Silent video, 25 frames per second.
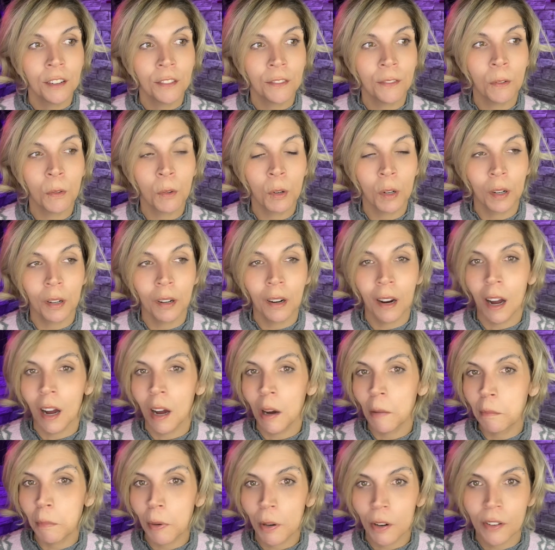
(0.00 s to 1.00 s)
for
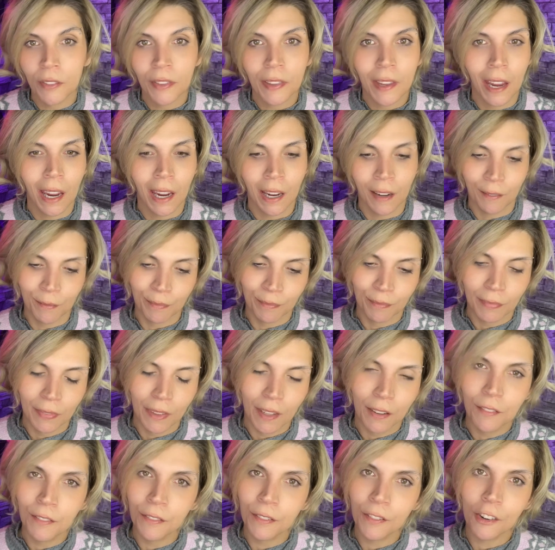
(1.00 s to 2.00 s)
a birthday,
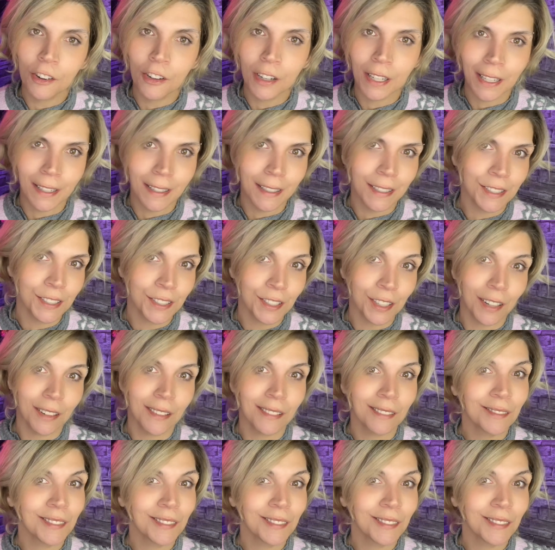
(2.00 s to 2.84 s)
for Easter,